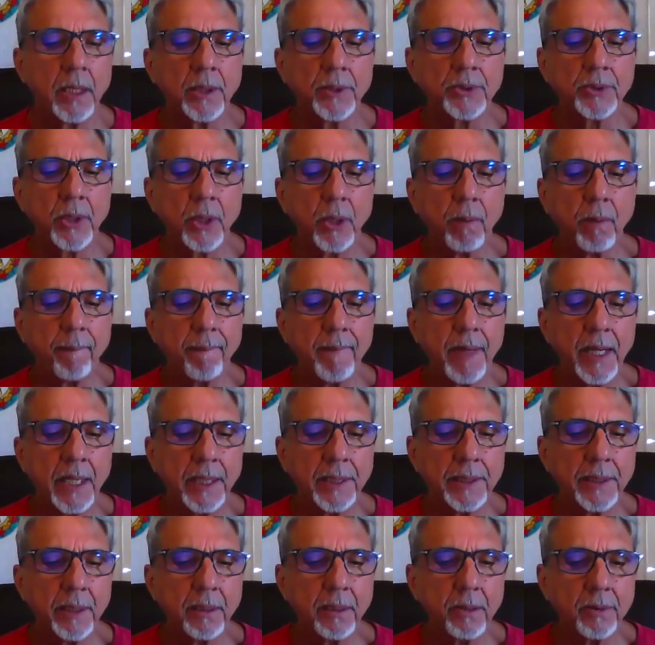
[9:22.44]
So
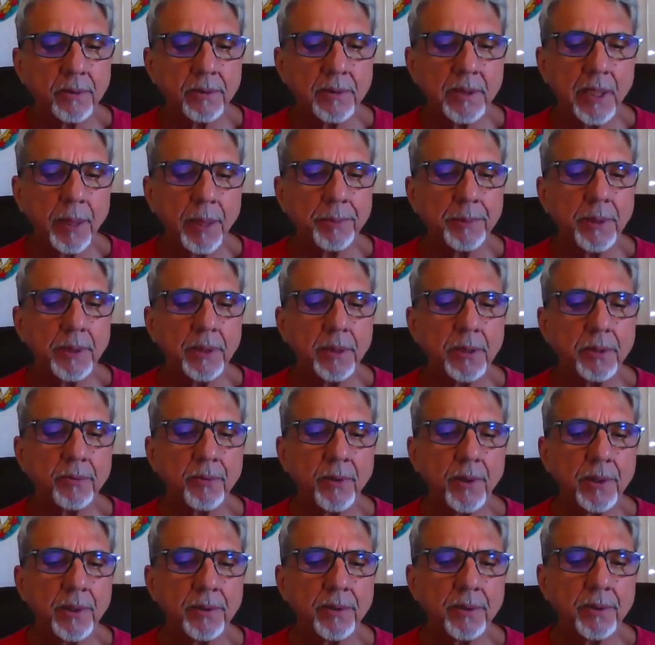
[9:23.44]
the concept here is
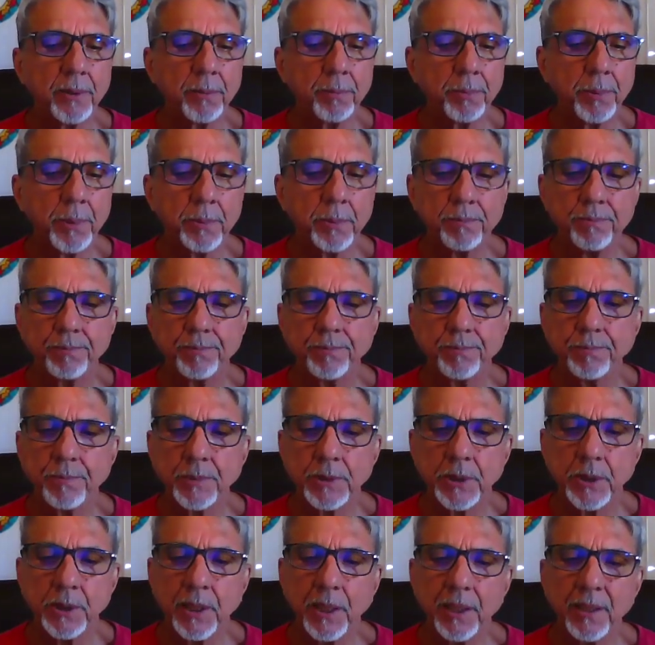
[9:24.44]
very simple.
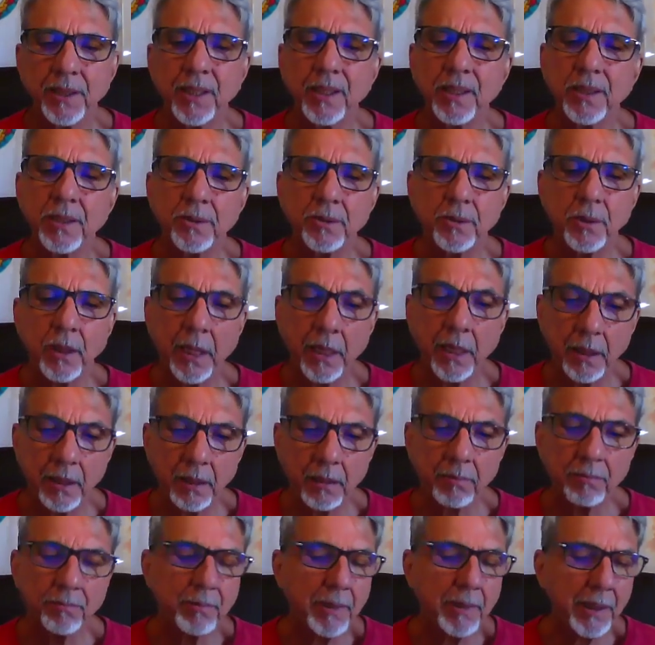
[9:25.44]
Okay, there is
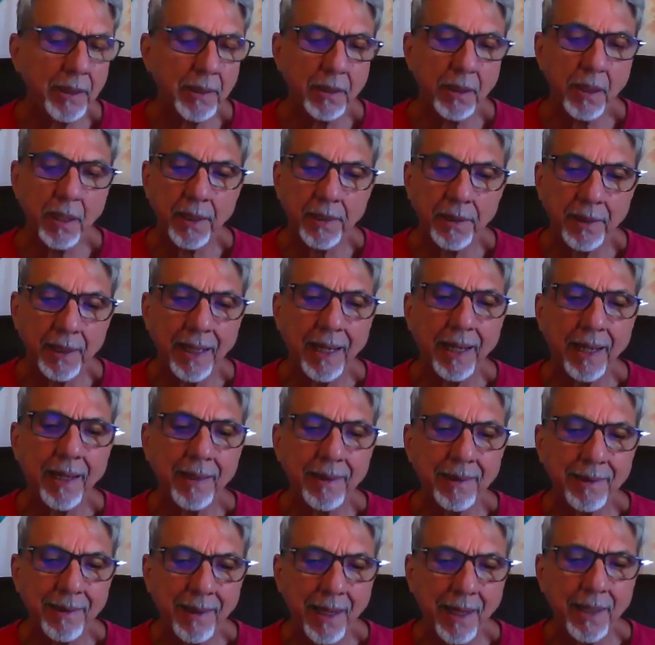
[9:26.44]

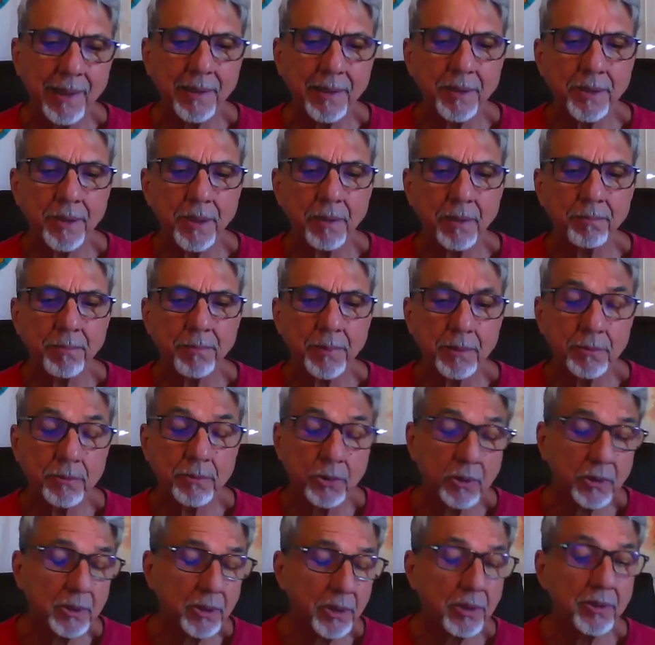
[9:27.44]
I like,
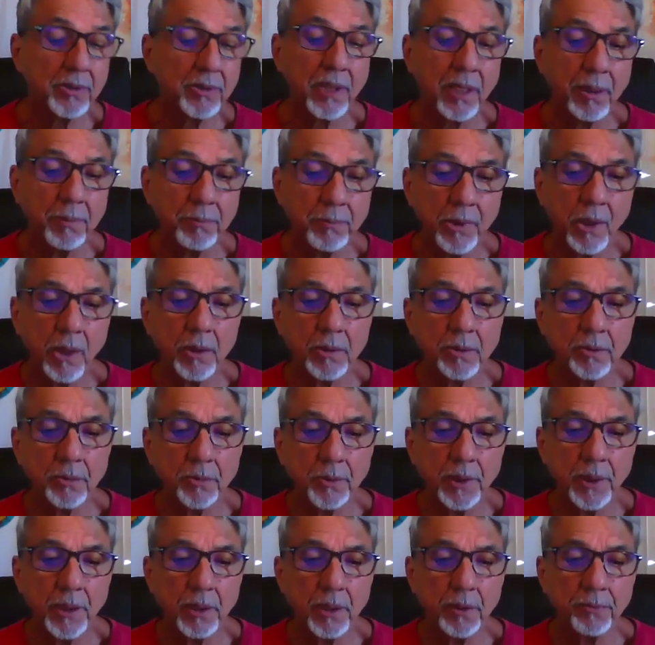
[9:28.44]
since I'm not
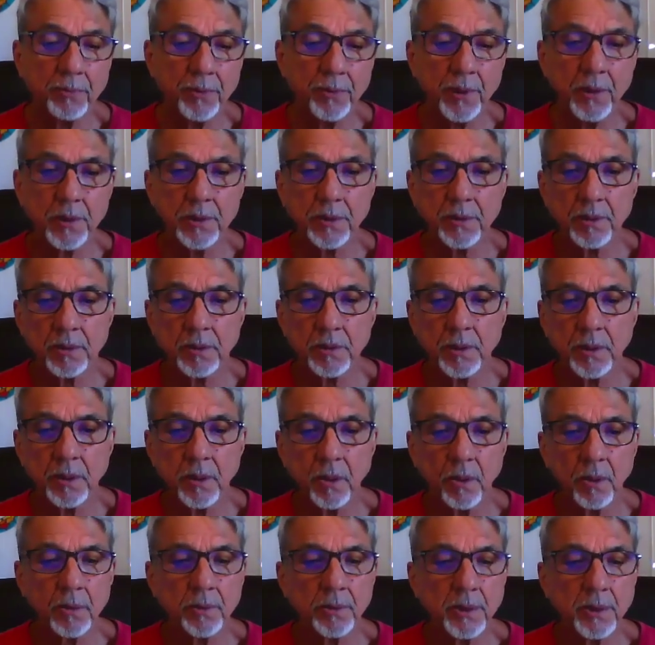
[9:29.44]
really versed in
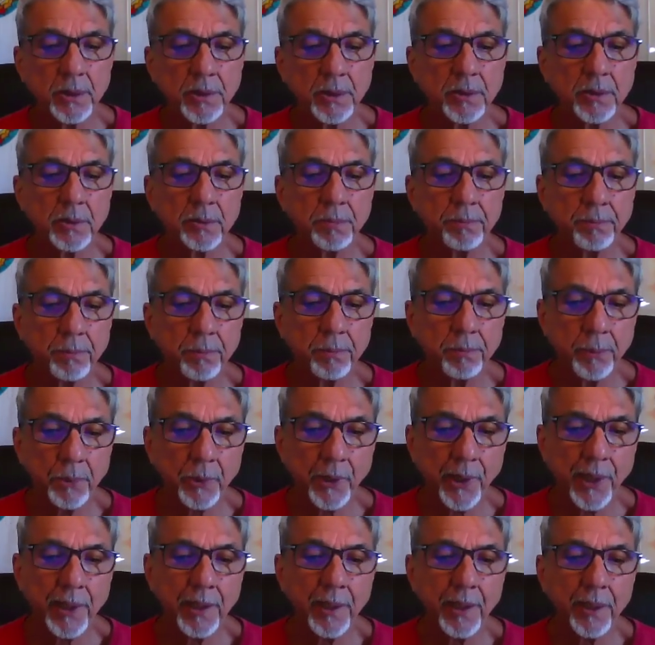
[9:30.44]
all these
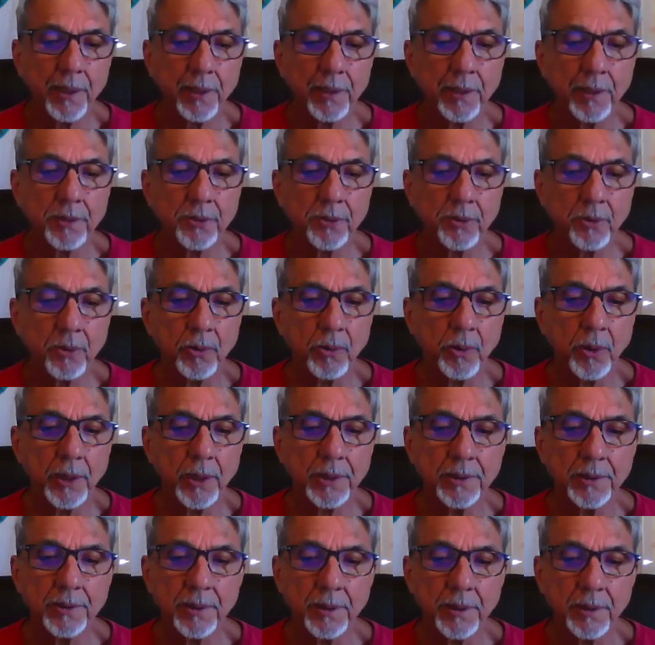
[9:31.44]
Puranic
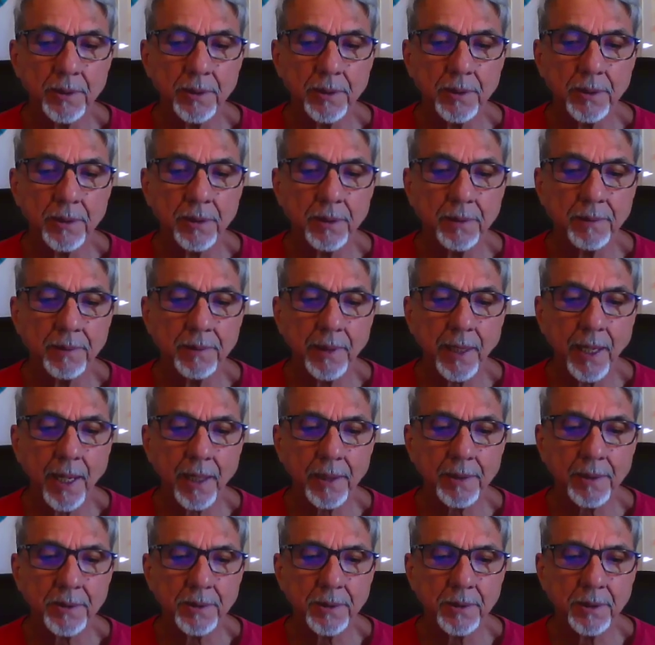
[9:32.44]
stories and
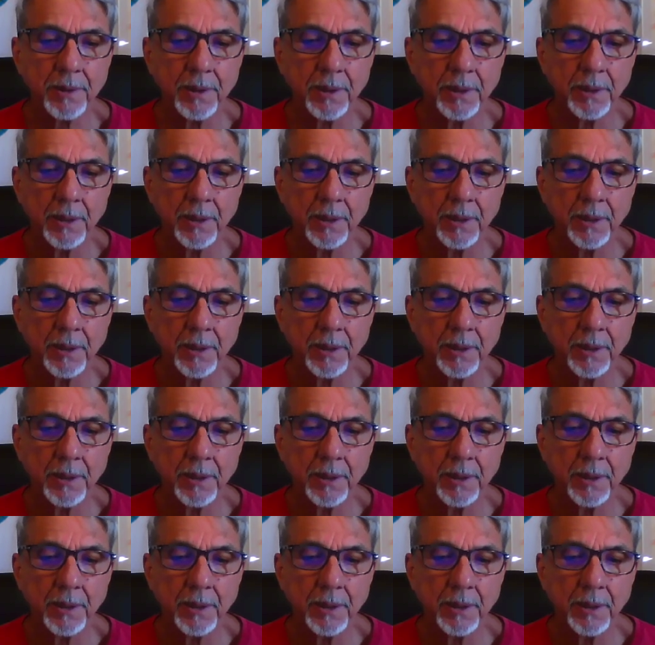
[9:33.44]
texts,